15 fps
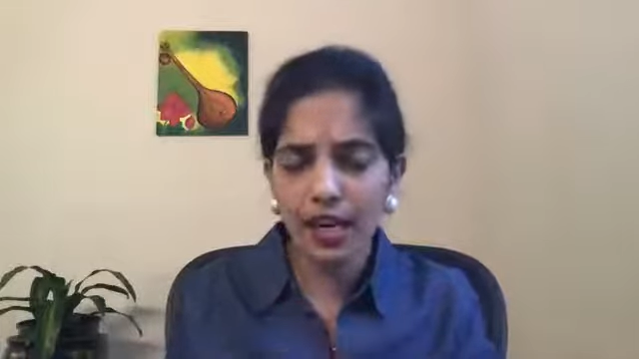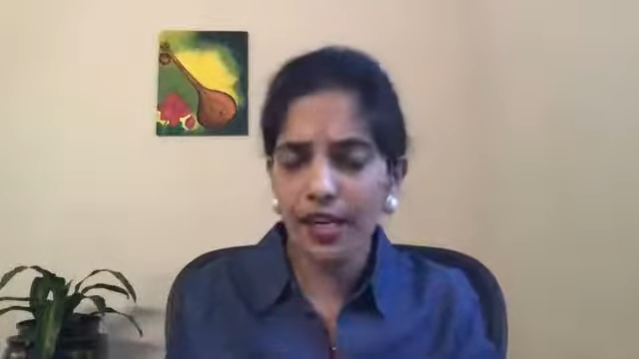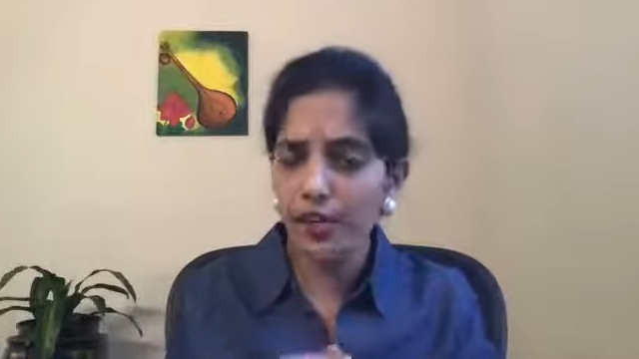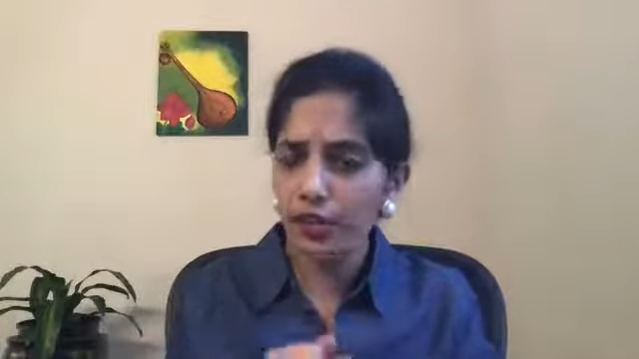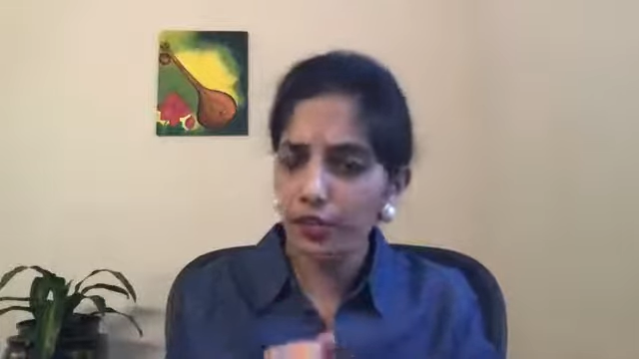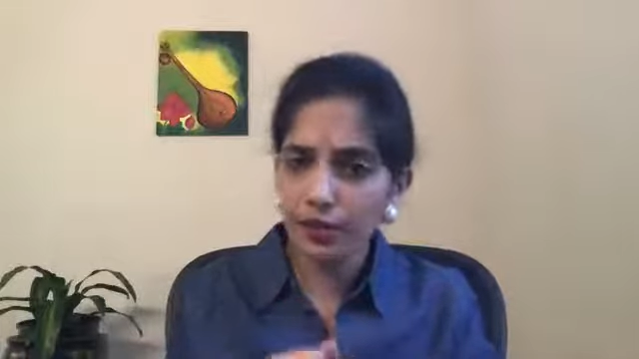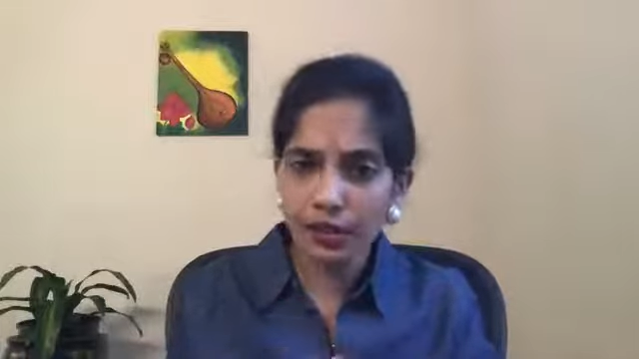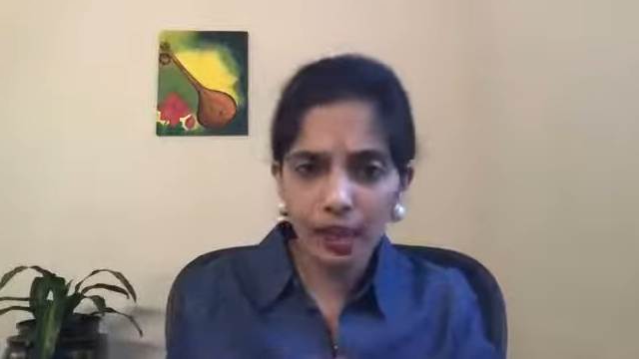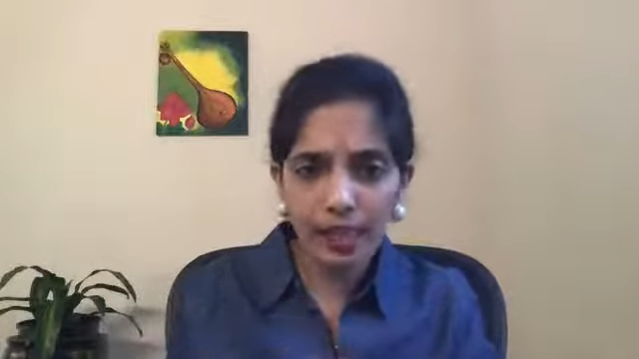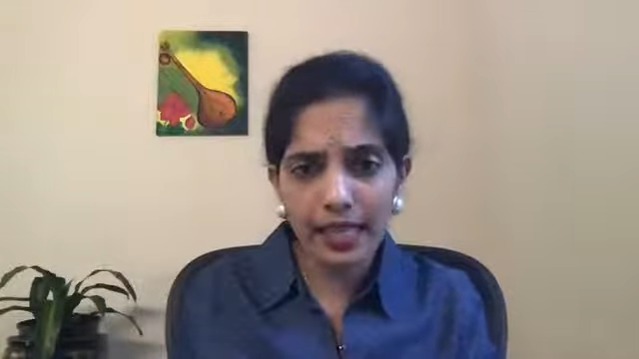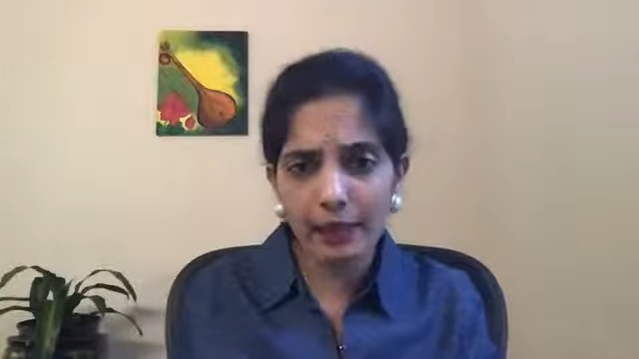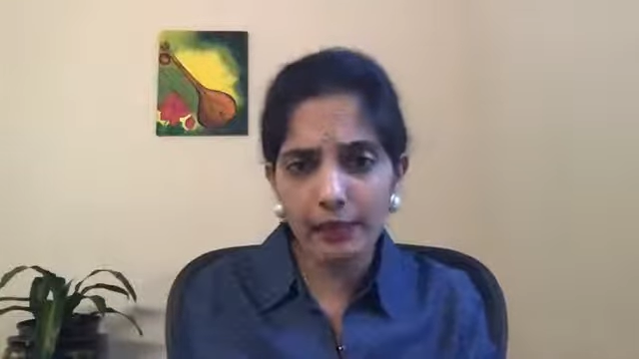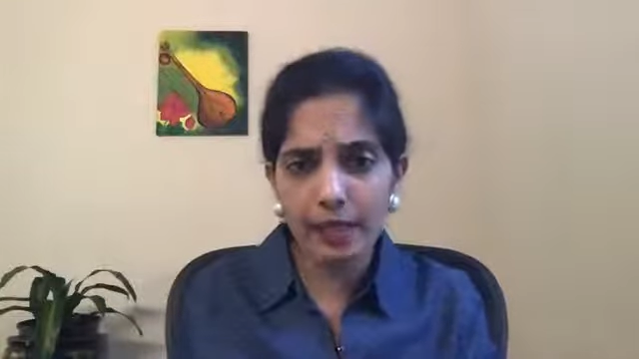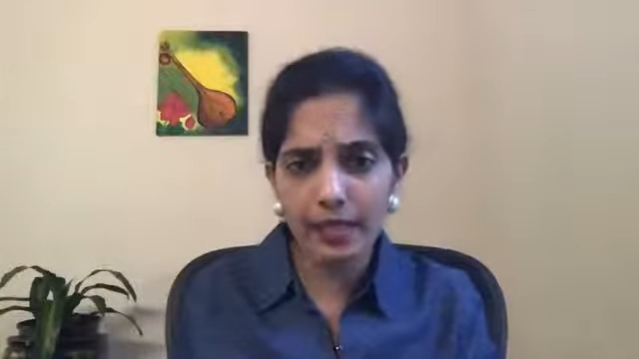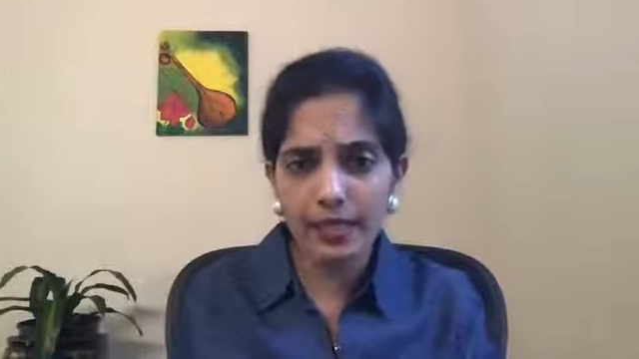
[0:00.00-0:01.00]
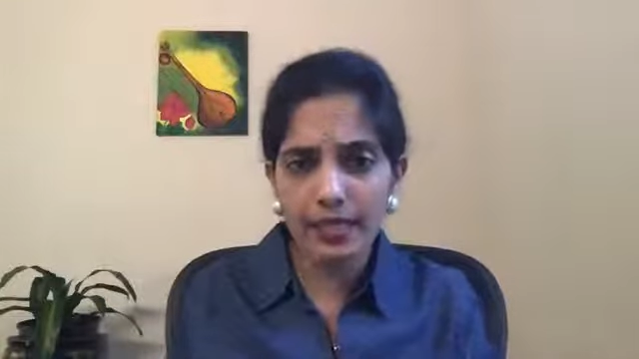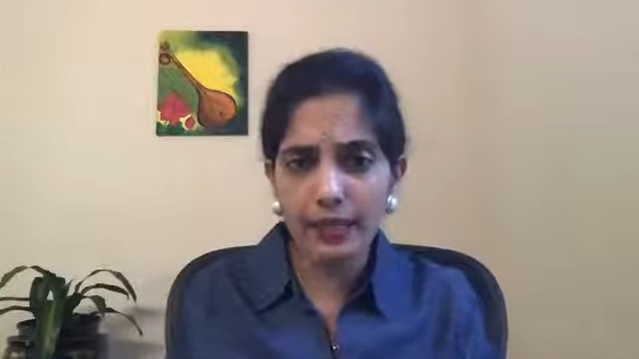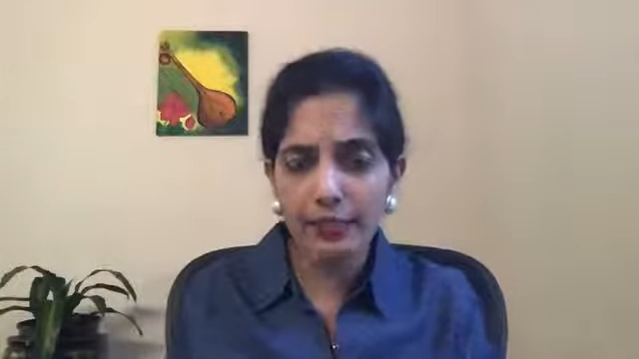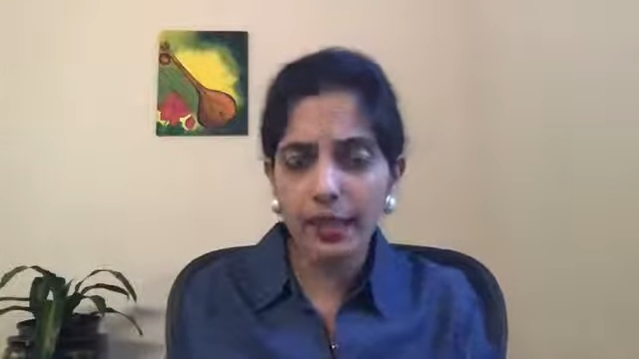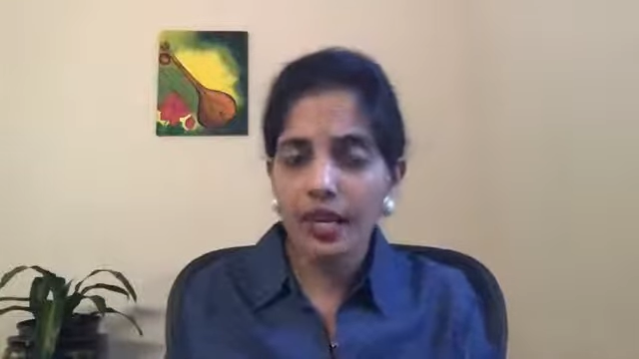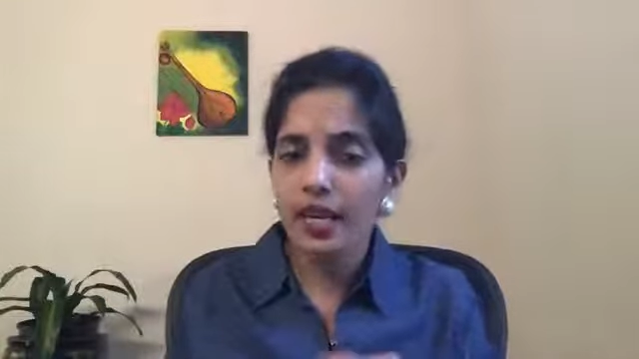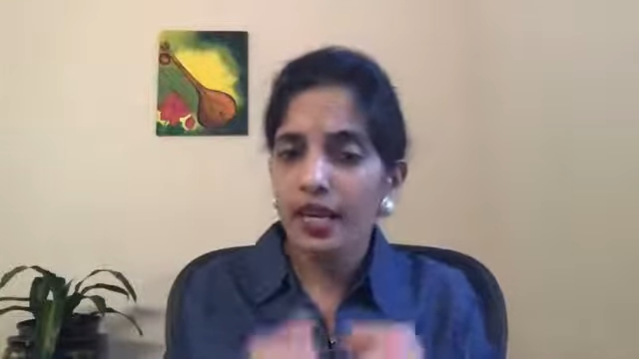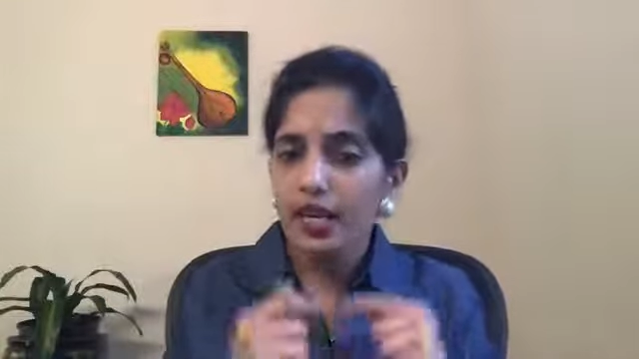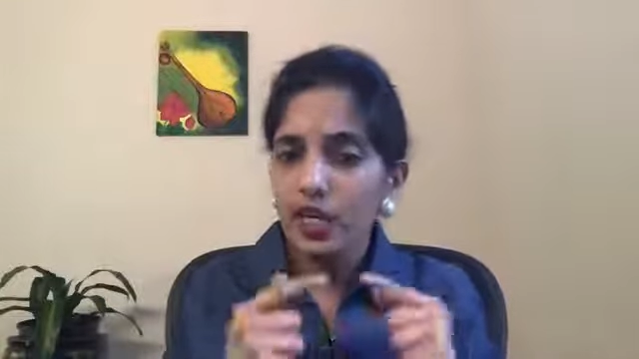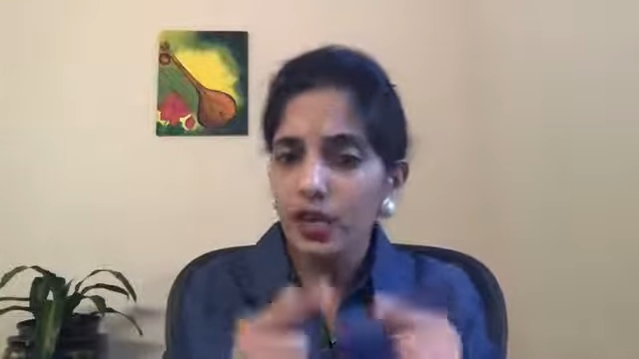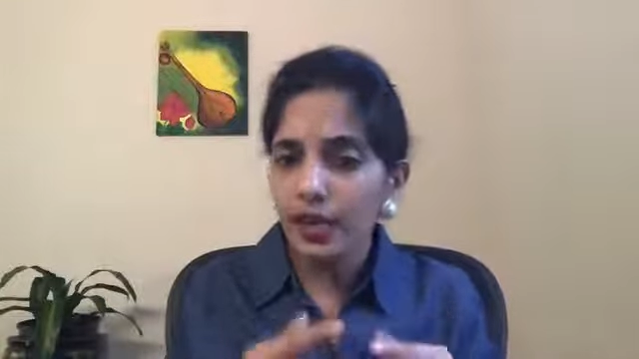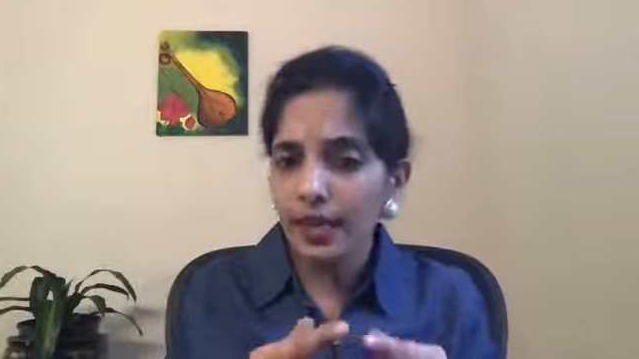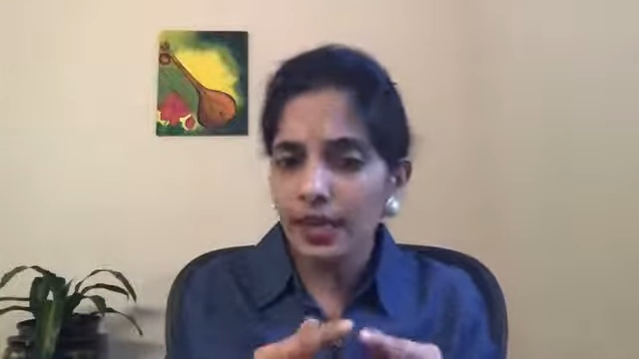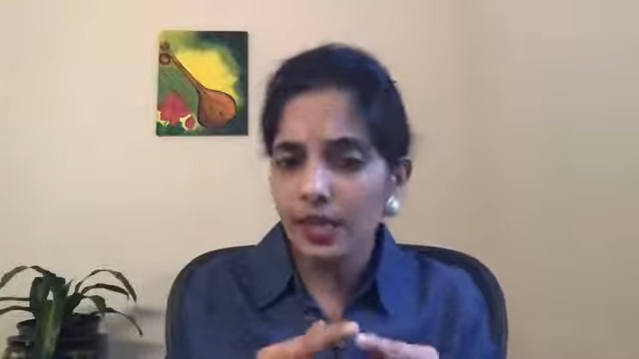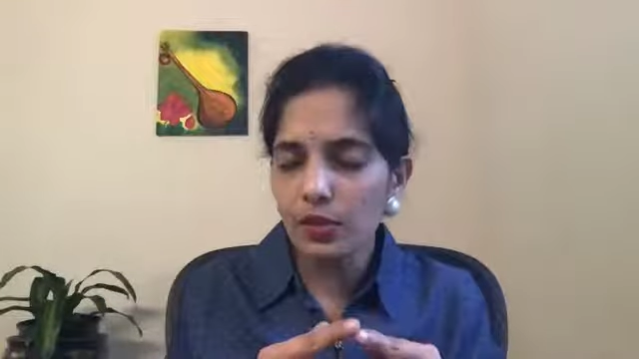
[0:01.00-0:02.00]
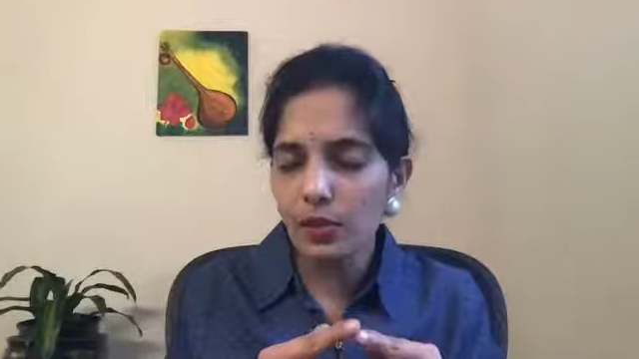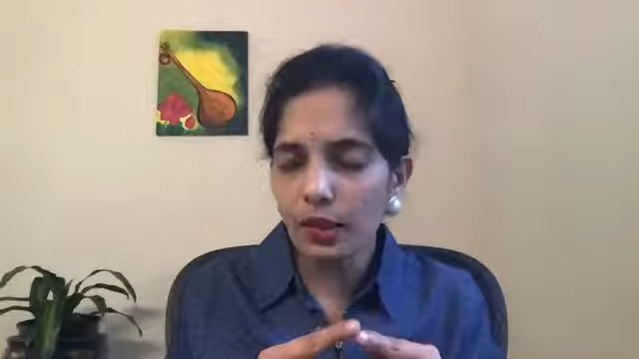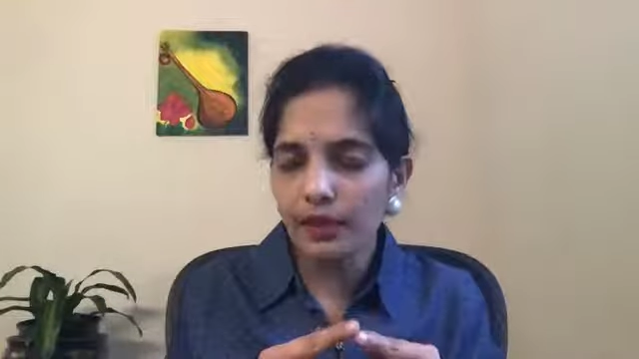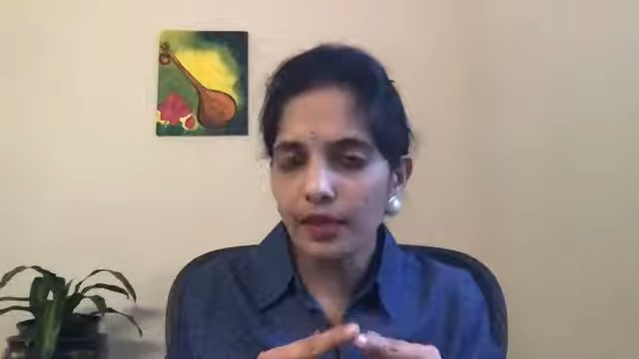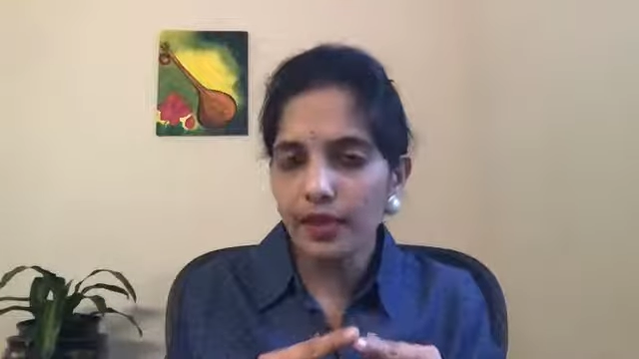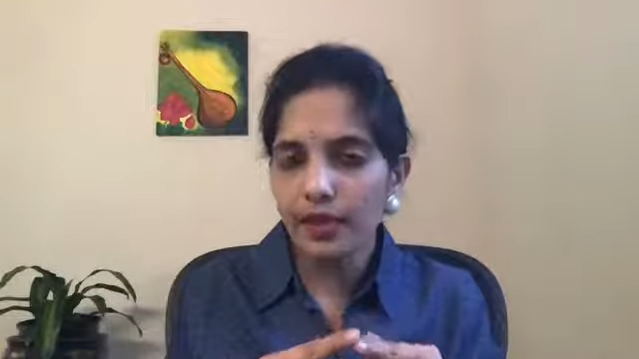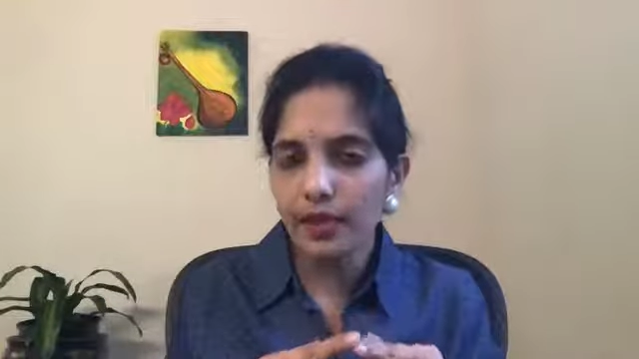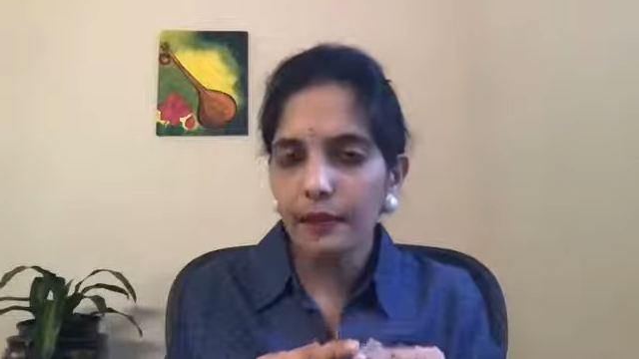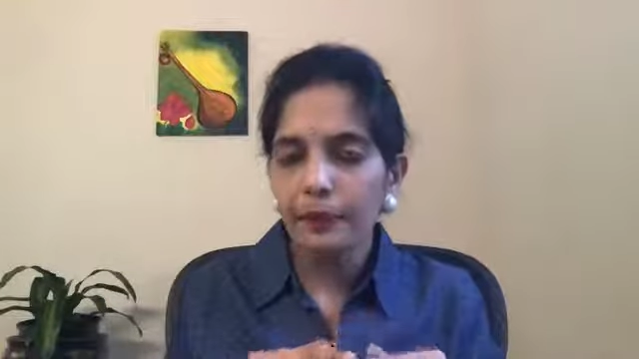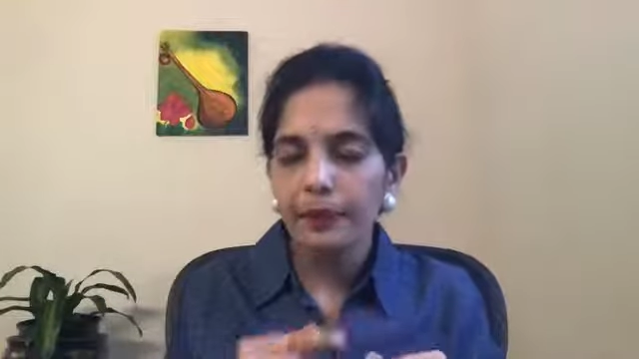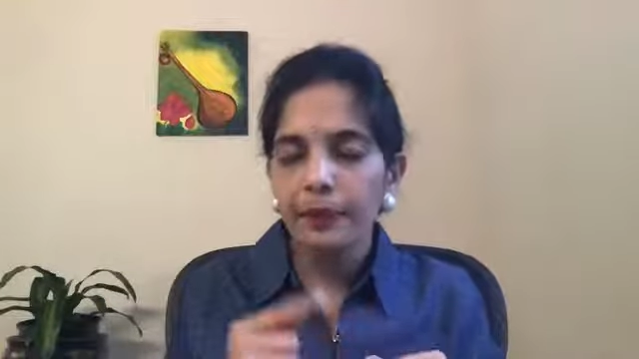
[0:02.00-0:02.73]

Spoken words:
you're not able to sleep, try this one thing